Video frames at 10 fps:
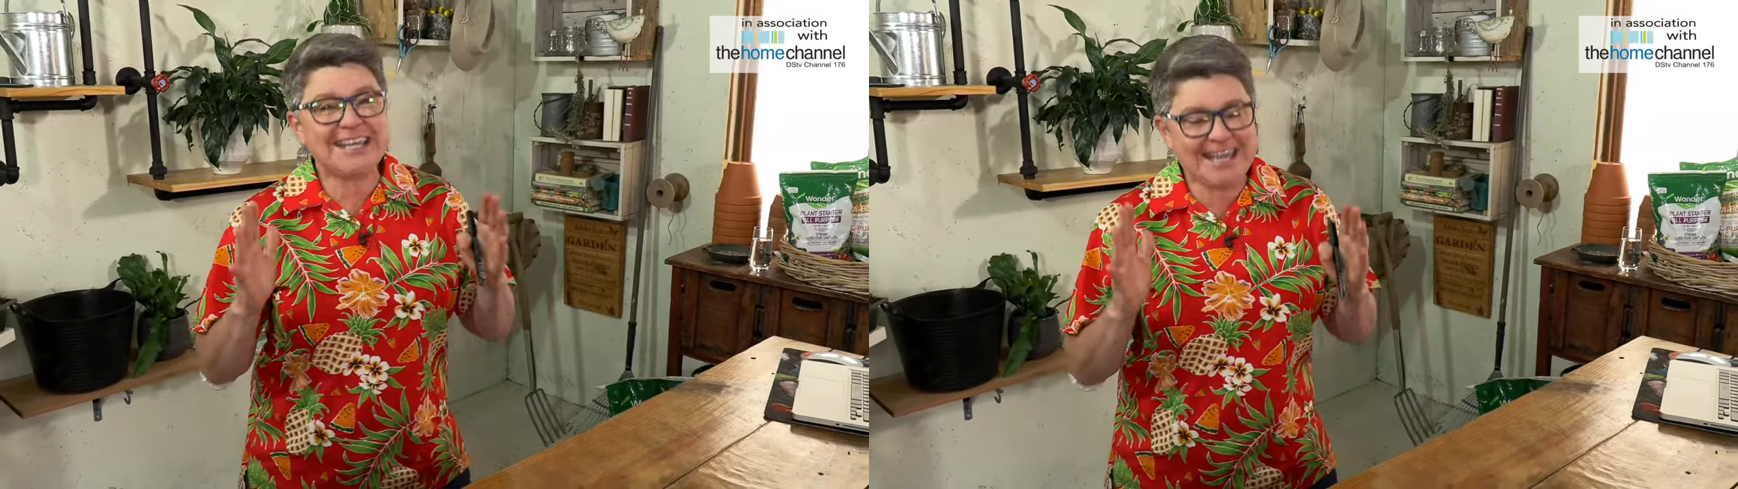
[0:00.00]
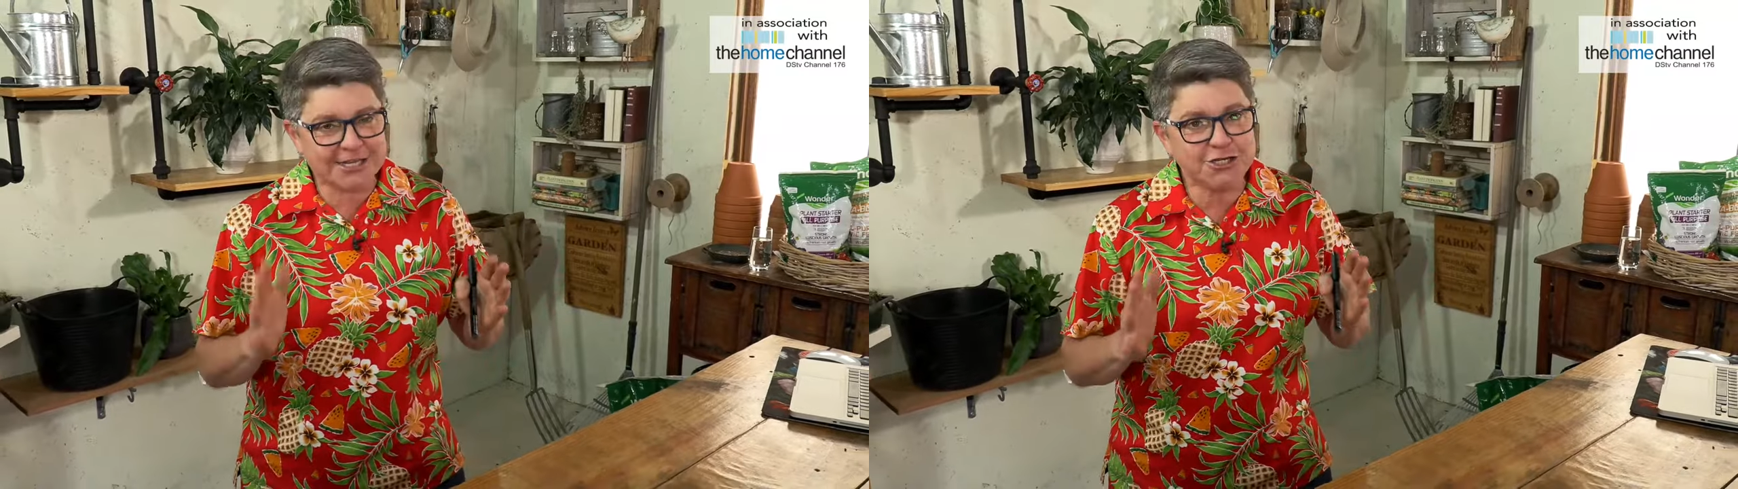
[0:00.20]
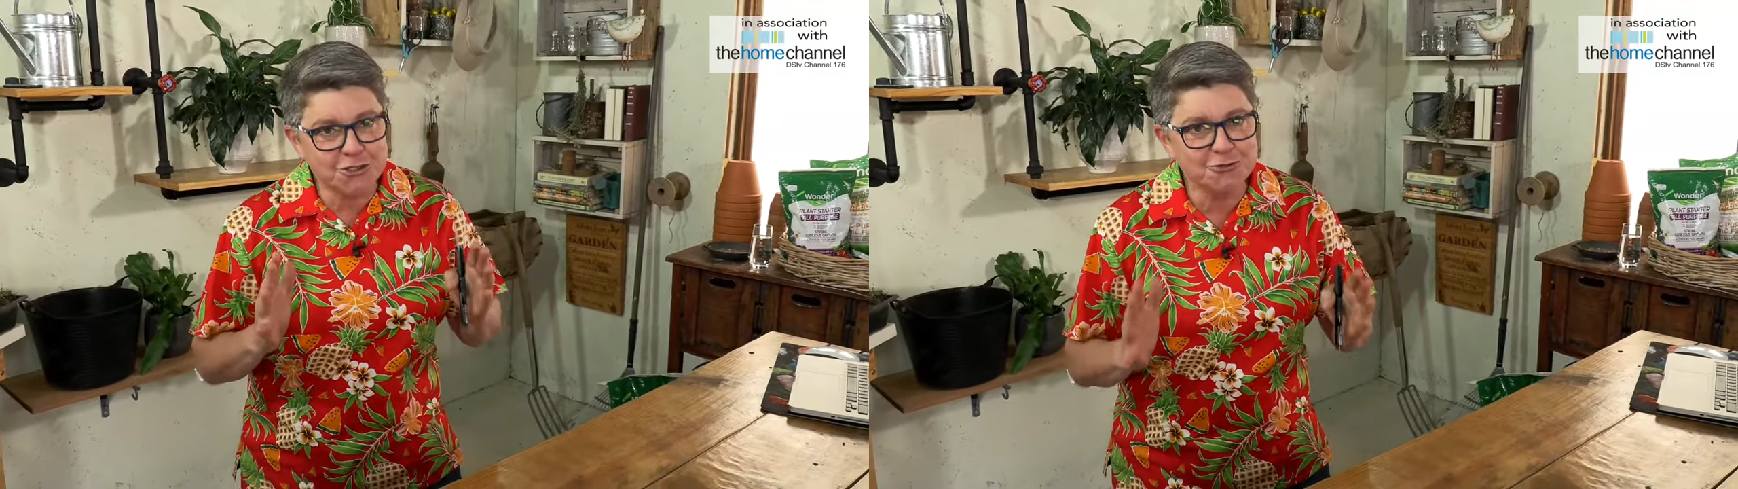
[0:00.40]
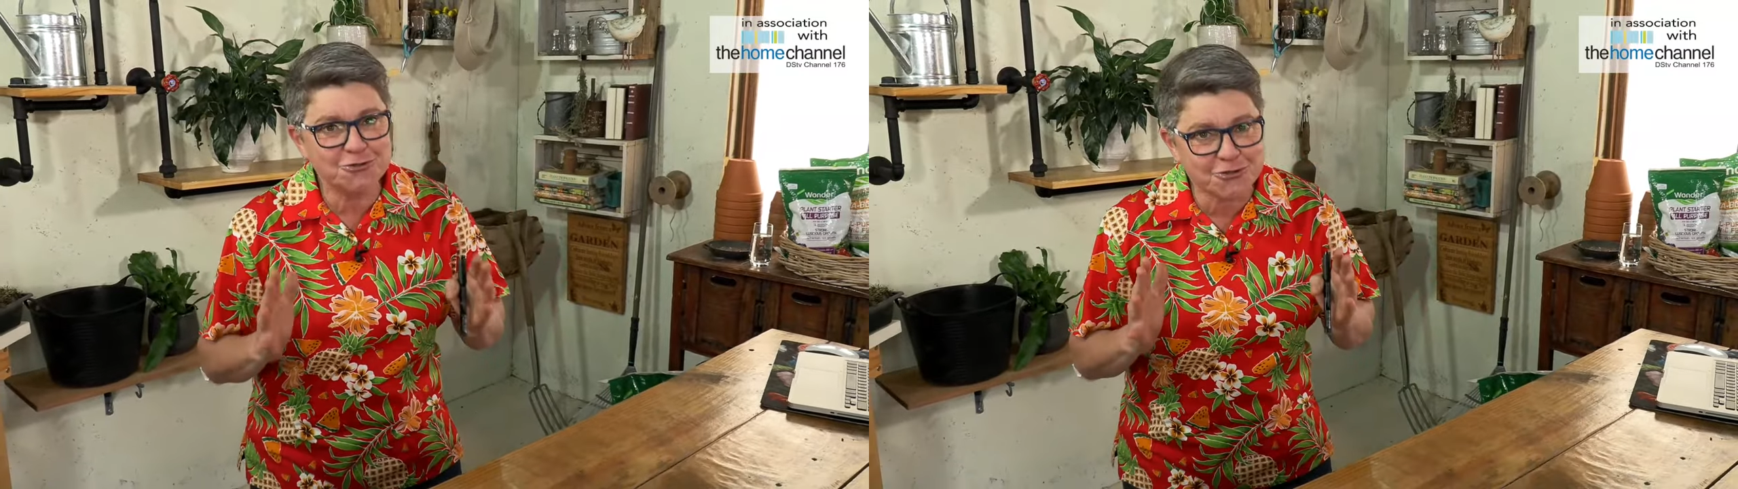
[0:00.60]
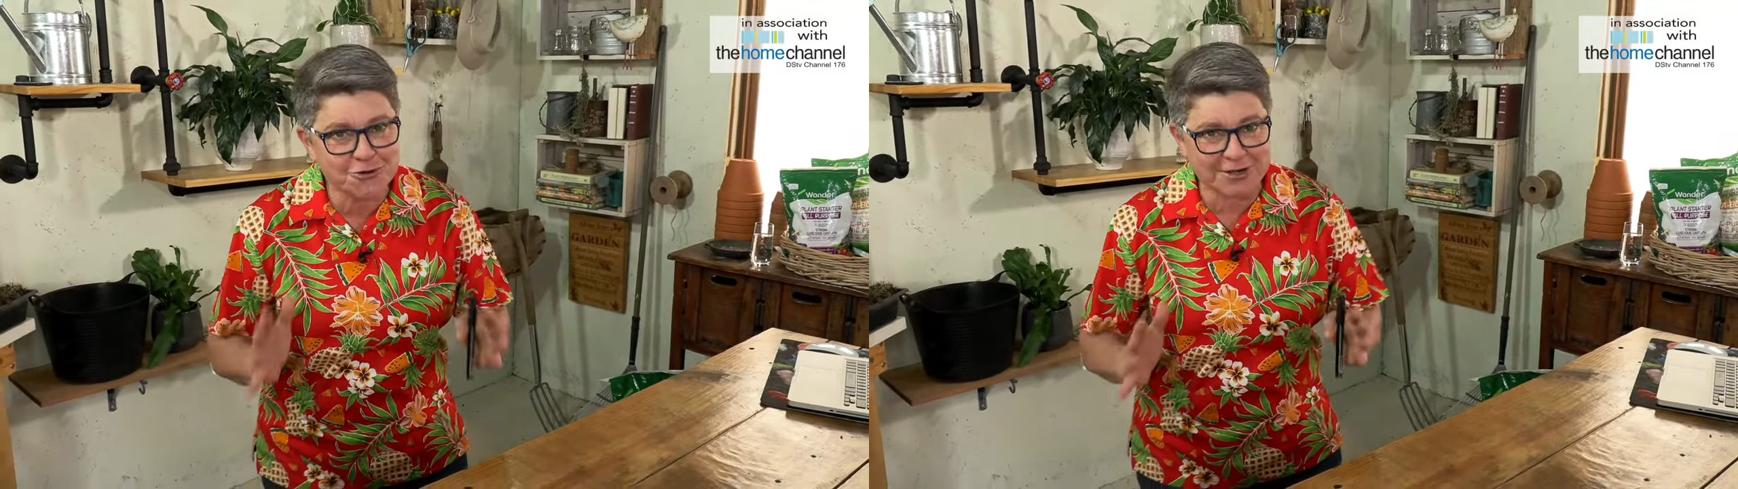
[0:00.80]
get you
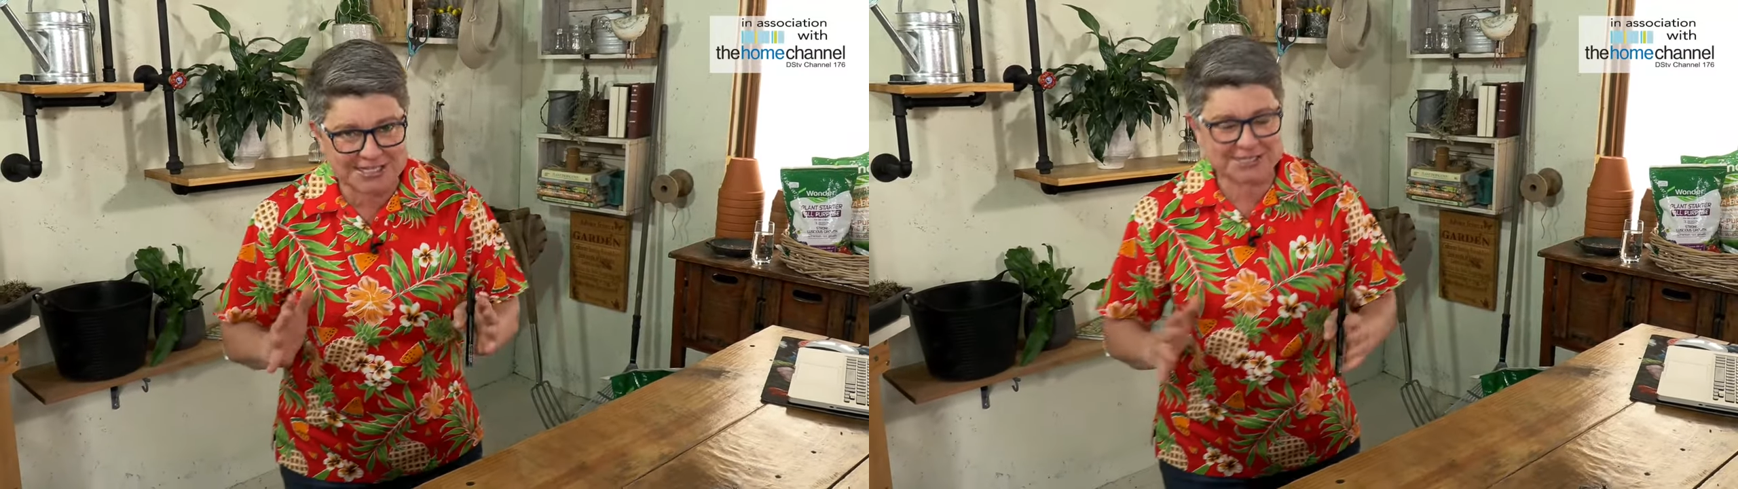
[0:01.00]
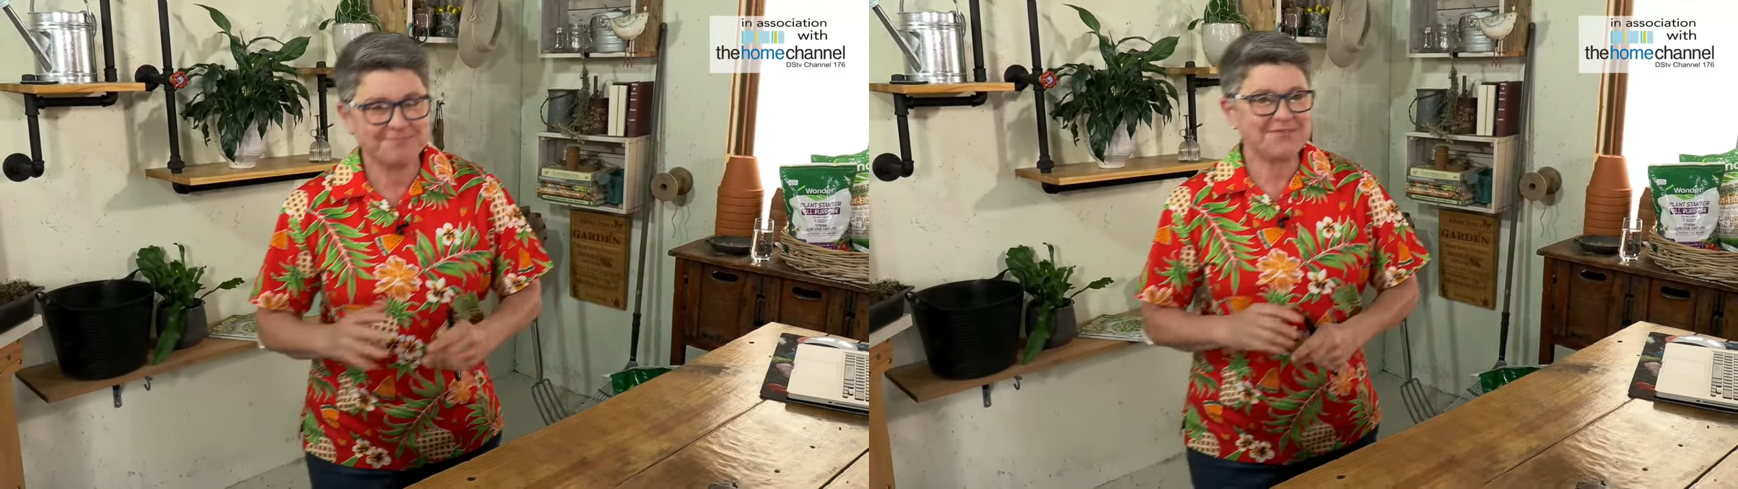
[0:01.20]
through it.